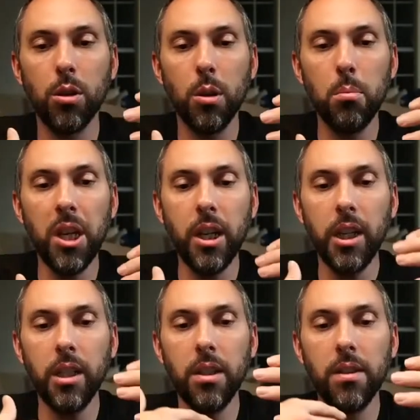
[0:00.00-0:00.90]
the
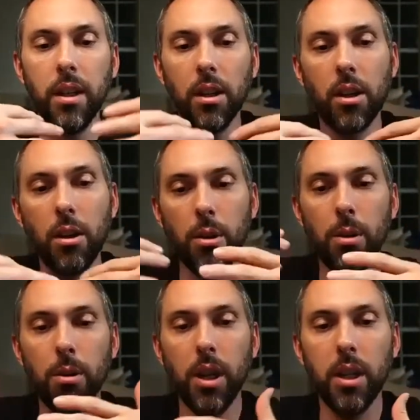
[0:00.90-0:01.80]
meetings and the
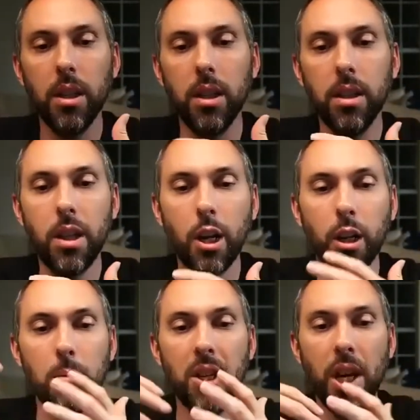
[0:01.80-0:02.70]
code and the
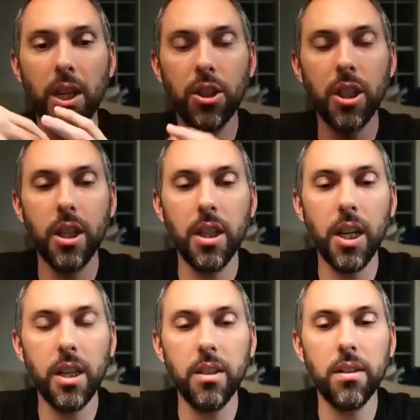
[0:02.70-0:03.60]
documentation
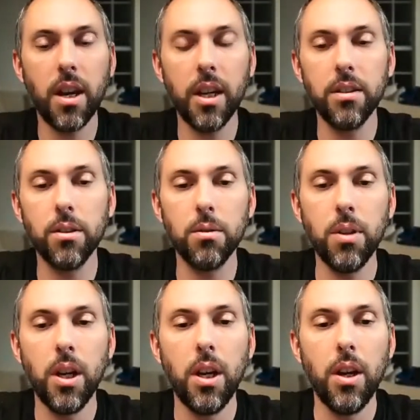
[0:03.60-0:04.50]
and these kinds of
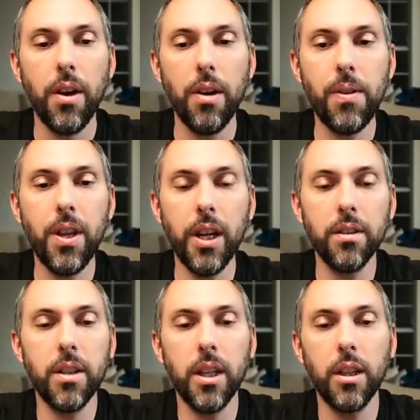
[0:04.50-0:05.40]

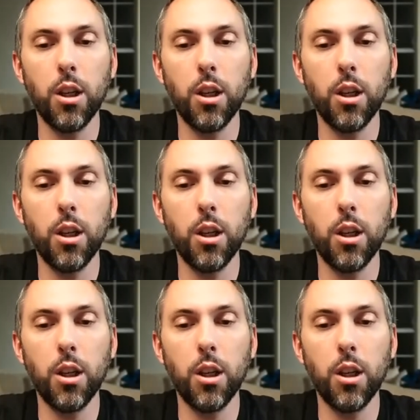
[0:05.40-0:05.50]
things that the